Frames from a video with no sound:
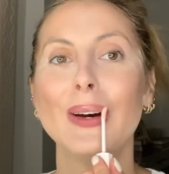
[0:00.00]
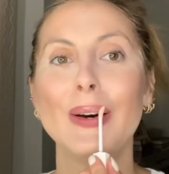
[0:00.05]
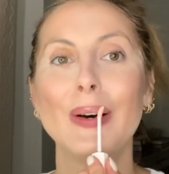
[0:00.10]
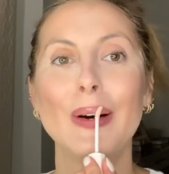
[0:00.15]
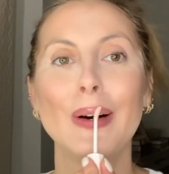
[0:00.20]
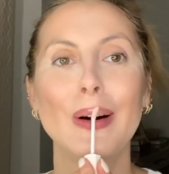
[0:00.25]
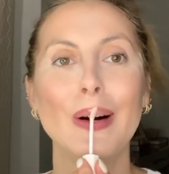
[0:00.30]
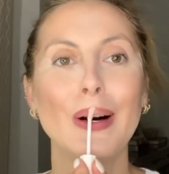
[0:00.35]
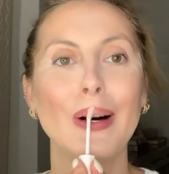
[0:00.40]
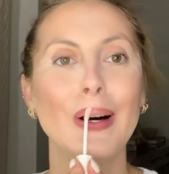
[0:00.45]

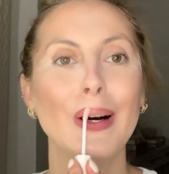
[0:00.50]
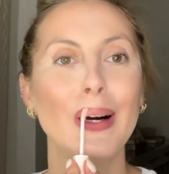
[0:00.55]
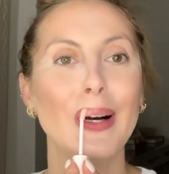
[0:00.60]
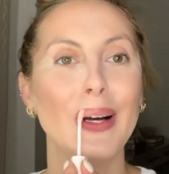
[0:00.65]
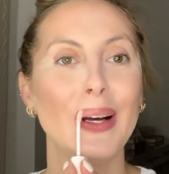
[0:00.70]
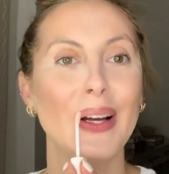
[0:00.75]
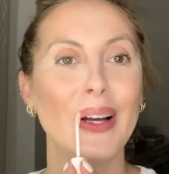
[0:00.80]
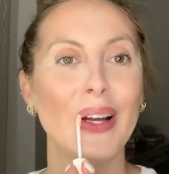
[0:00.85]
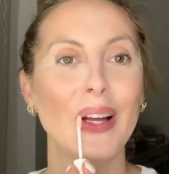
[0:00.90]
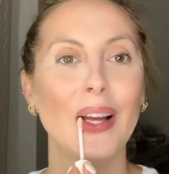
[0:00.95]
Oh,
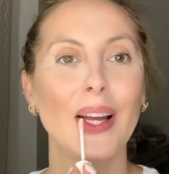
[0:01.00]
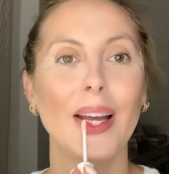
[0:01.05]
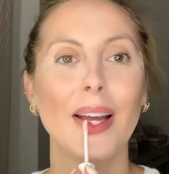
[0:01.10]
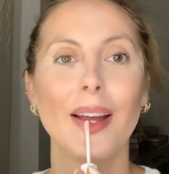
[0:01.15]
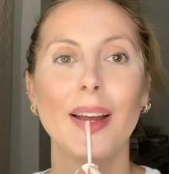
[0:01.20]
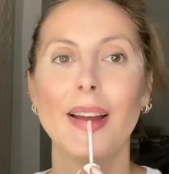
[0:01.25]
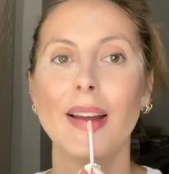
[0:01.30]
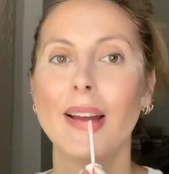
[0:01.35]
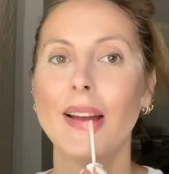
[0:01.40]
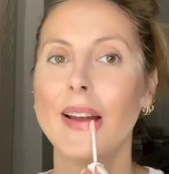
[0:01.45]

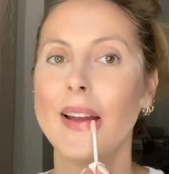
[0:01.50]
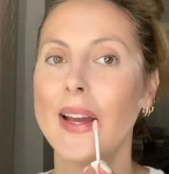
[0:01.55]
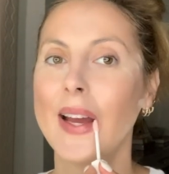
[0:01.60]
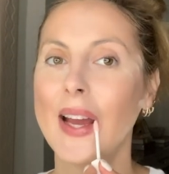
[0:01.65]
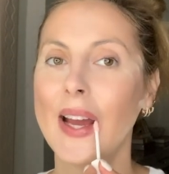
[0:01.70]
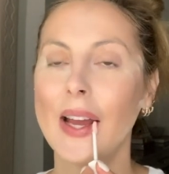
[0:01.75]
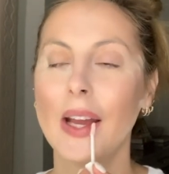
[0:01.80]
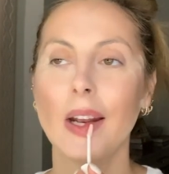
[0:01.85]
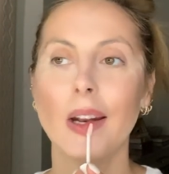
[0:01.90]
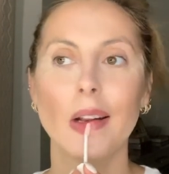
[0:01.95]

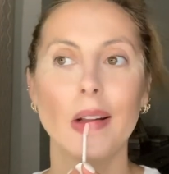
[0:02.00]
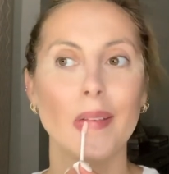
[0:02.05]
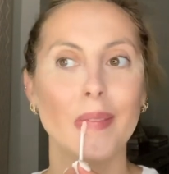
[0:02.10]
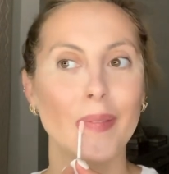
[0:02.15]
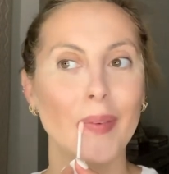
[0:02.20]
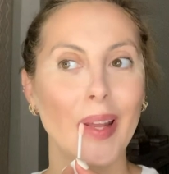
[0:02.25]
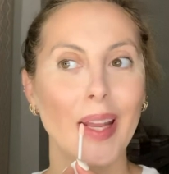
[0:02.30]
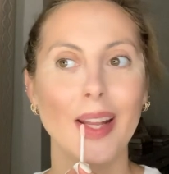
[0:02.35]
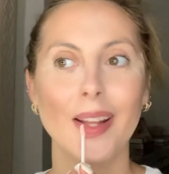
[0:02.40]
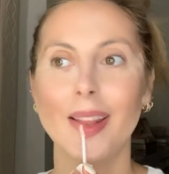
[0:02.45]

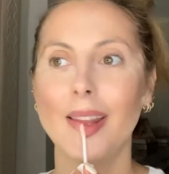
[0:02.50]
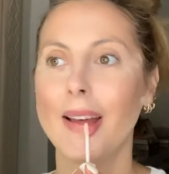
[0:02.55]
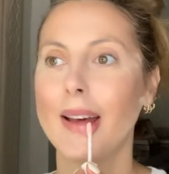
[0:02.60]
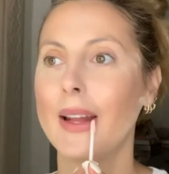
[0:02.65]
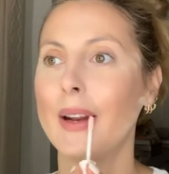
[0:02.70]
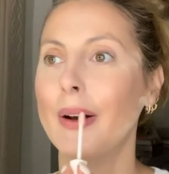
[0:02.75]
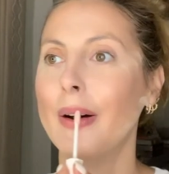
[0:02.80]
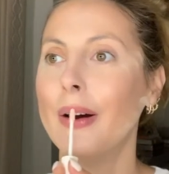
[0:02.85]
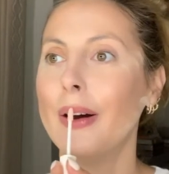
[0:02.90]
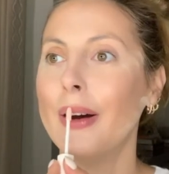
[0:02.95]
just paint
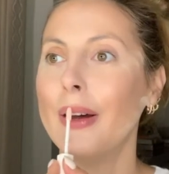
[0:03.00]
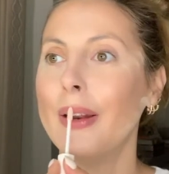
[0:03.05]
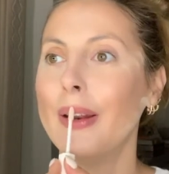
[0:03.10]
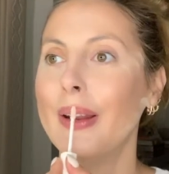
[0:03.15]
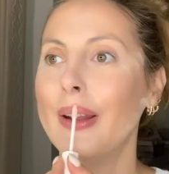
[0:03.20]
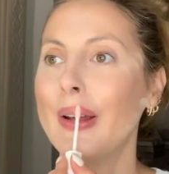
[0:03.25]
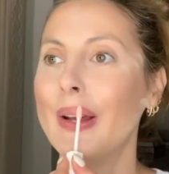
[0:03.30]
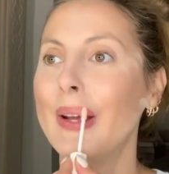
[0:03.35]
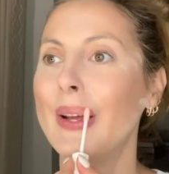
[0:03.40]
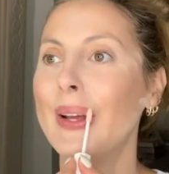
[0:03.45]
that on.